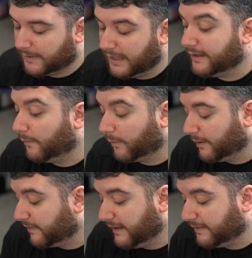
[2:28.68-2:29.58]
And then
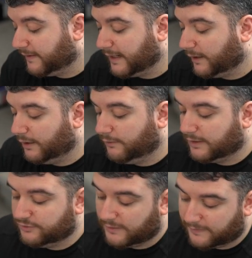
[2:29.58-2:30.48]
worst case scenario, you
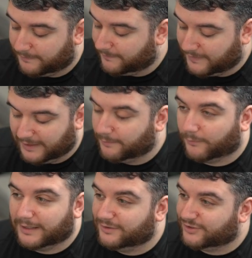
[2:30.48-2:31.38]
can just keep
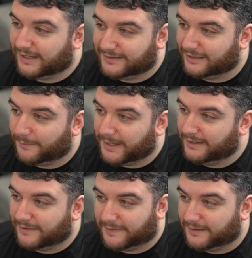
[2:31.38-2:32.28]
re-enchanting the
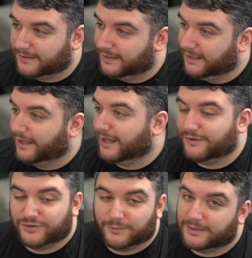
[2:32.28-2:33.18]
Pandicine
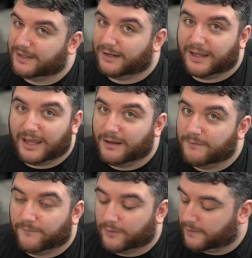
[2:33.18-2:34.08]
and doing it
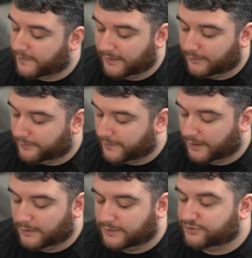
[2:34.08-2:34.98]
every single
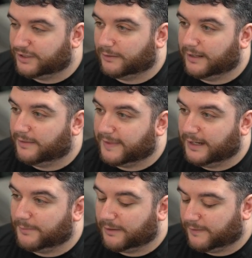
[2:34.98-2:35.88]
turn to generate
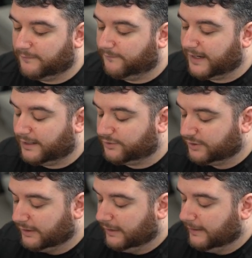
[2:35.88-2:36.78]
insane amounts of advantage.
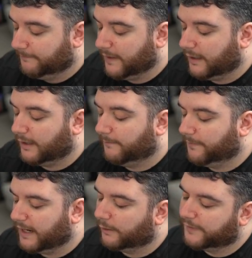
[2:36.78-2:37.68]
I
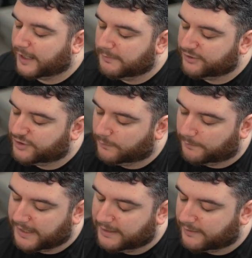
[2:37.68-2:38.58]
don't think I mentioned what
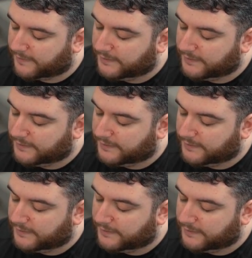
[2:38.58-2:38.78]
Pandicine